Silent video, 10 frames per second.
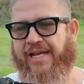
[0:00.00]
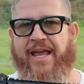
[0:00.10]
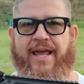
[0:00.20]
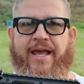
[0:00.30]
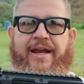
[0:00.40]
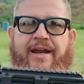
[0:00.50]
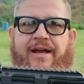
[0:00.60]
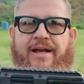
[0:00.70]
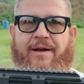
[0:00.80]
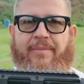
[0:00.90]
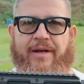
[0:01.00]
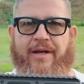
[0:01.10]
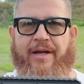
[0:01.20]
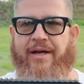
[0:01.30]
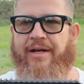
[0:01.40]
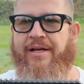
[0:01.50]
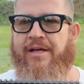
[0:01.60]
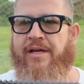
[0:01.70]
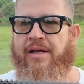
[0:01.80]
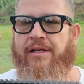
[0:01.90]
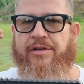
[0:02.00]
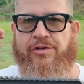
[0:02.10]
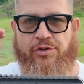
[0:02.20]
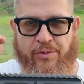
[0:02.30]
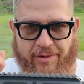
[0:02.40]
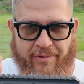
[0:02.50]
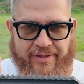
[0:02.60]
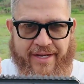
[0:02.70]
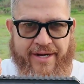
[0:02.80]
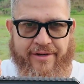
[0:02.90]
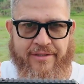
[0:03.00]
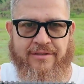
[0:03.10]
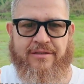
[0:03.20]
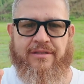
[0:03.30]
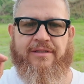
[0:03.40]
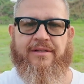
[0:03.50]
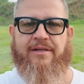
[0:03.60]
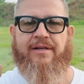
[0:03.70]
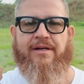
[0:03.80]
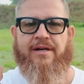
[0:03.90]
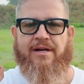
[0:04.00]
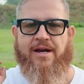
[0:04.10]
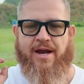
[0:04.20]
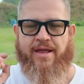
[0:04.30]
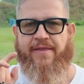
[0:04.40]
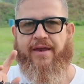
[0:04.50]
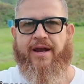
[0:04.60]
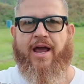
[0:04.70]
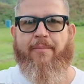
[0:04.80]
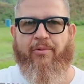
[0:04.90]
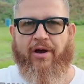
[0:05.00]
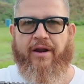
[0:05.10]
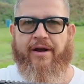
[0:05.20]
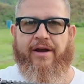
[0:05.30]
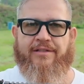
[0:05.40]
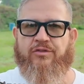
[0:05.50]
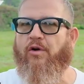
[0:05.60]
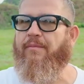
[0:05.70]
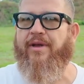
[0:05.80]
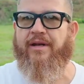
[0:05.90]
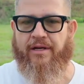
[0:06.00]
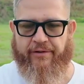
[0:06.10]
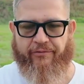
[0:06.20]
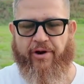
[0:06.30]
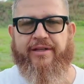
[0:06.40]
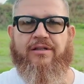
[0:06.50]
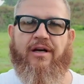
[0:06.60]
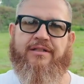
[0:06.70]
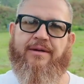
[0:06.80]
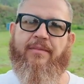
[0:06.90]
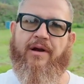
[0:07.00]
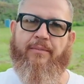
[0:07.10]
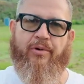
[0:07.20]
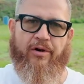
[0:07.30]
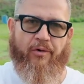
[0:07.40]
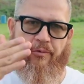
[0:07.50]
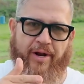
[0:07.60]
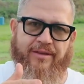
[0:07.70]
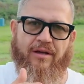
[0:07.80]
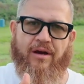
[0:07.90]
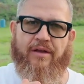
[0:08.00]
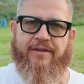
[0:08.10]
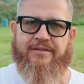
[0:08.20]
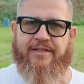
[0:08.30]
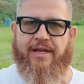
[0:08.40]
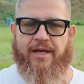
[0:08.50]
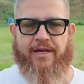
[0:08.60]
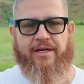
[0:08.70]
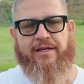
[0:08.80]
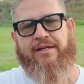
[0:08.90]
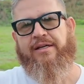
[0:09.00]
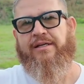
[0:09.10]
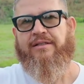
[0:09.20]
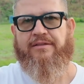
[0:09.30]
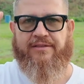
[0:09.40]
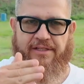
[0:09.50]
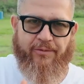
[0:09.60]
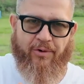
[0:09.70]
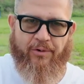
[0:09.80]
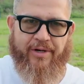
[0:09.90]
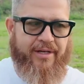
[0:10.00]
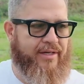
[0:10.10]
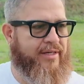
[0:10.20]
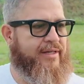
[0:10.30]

And I'm gonna shoot it with irons. And then I brought an assortment of red dots. I'm gonna put a red dot on this thing, zero it.